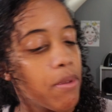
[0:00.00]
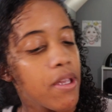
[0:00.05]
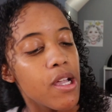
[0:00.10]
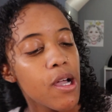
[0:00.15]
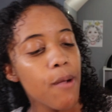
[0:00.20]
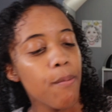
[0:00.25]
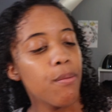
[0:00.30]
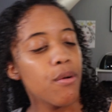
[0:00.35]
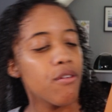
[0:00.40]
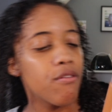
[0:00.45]

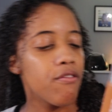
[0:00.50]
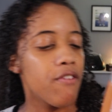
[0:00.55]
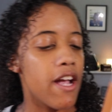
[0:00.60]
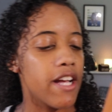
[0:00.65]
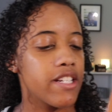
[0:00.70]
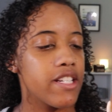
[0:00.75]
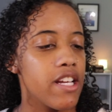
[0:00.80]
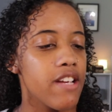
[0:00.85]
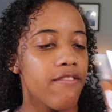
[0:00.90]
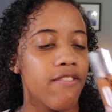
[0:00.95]
Beyond
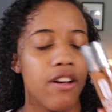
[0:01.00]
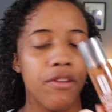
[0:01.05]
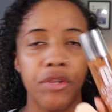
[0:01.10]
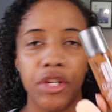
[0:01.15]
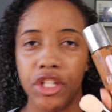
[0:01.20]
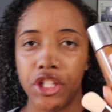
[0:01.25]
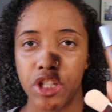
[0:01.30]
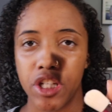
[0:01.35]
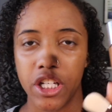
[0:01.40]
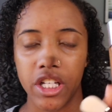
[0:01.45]
Perfecting
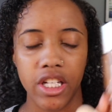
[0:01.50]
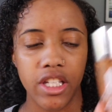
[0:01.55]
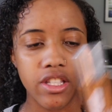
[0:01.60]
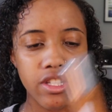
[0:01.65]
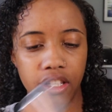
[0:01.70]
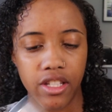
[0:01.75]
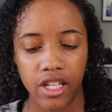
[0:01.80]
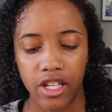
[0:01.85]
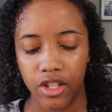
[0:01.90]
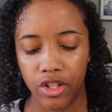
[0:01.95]
Foundation and
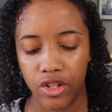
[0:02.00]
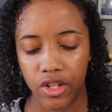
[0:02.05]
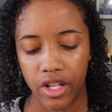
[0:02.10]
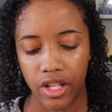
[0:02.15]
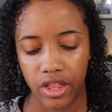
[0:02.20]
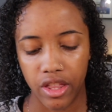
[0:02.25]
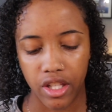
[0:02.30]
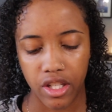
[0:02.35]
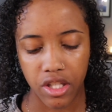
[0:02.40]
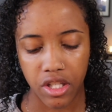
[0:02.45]
Concealer
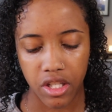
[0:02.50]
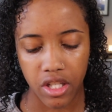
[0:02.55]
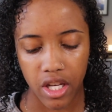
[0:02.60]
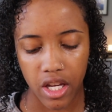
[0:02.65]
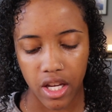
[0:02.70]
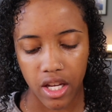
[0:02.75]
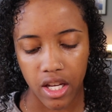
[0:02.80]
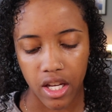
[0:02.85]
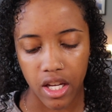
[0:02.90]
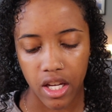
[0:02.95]
in the
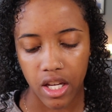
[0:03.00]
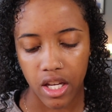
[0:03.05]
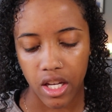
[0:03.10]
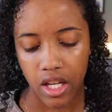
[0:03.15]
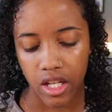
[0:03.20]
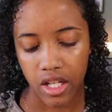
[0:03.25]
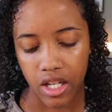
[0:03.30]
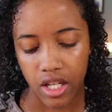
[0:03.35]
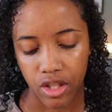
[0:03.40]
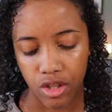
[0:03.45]

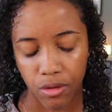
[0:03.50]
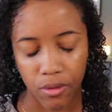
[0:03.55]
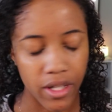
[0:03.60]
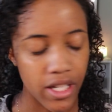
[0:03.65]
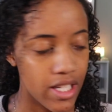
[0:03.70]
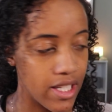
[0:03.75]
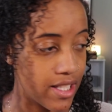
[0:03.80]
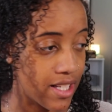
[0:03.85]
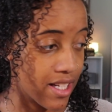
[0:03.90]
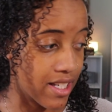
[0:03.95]
shade
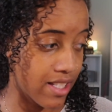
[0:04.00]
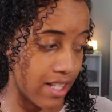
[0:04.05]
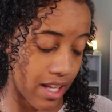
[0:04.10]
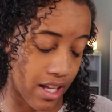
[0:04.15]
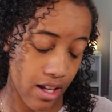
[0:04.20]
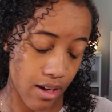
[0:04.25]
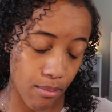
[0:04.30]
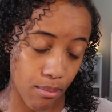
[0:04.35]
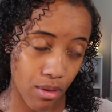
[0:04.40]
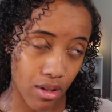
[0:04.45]
26
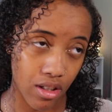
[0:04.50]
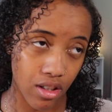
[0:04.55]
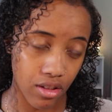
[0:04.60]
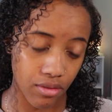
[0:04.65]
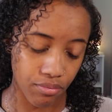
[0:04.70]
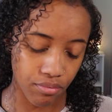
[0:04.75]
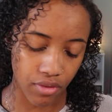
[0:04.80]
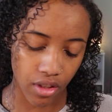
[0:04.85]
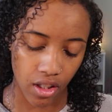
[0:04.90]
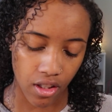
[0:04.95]
Amber.
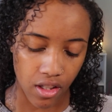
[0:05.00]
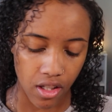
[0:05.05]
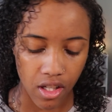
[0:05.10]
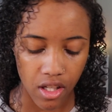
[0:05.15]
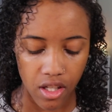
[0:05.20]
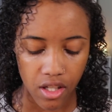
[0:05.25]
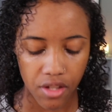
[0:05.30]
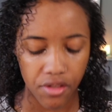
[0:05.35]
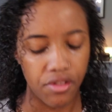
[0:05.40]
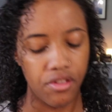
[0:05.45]

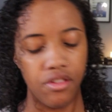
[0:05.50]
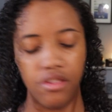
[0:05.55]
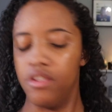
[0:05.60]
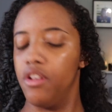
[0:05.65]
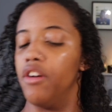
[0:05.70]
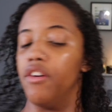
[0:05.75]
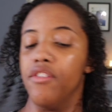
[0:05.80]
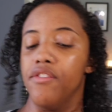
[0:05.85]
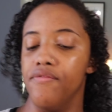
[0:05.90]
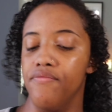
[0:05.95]

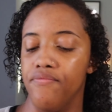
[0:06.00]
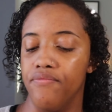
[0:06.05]
So,